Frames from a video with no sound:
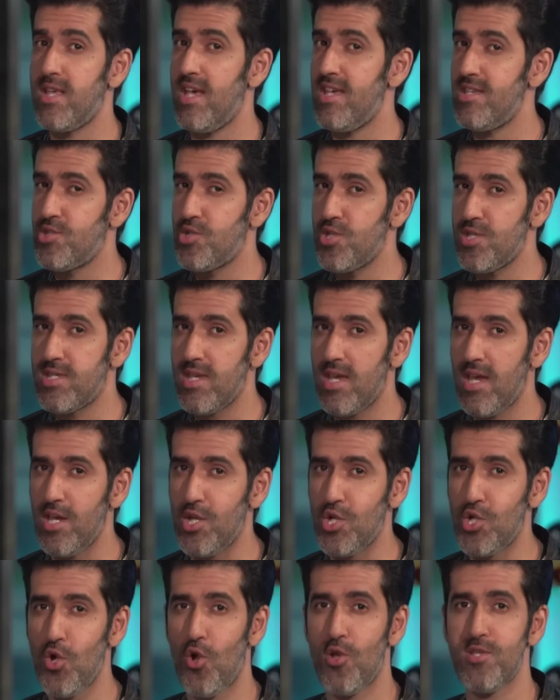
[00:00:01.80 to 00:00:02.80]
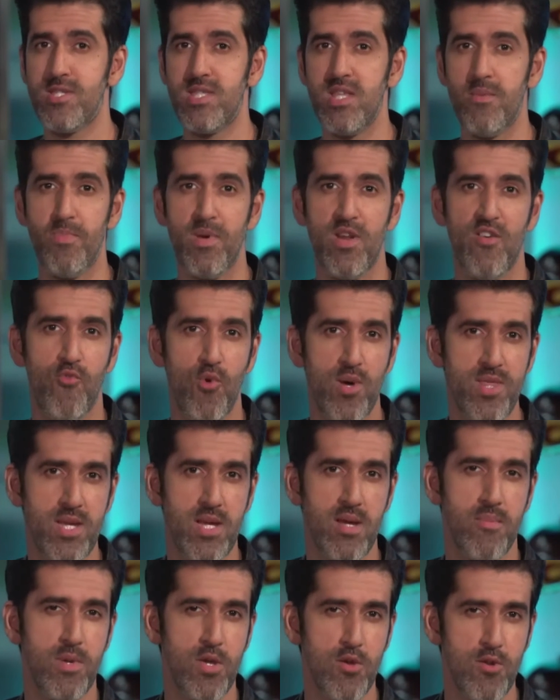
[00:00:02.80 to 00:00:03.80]
That's just a short snippet of what the
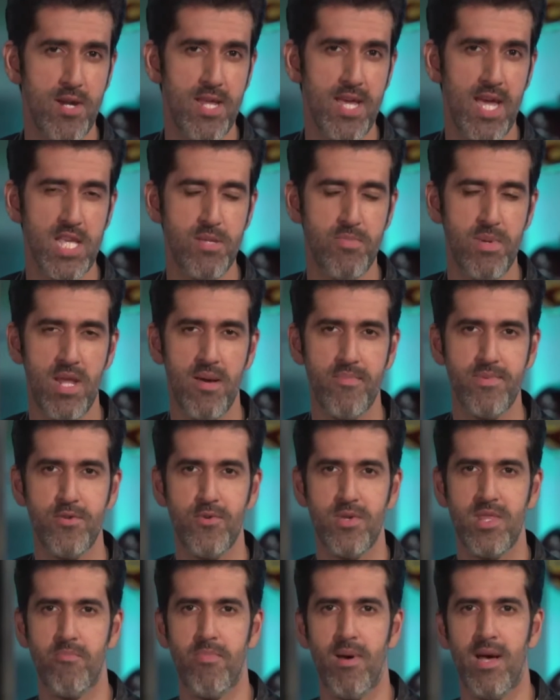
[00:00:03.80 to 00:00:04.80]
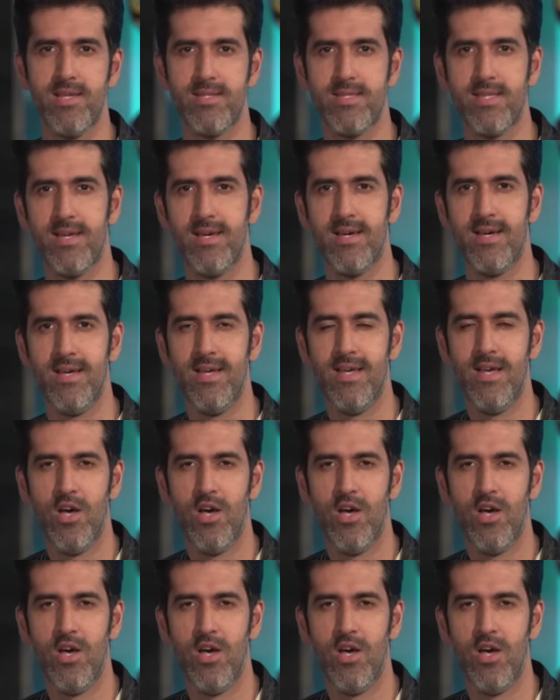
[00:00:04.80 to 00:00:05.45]
community has been up to in the past year,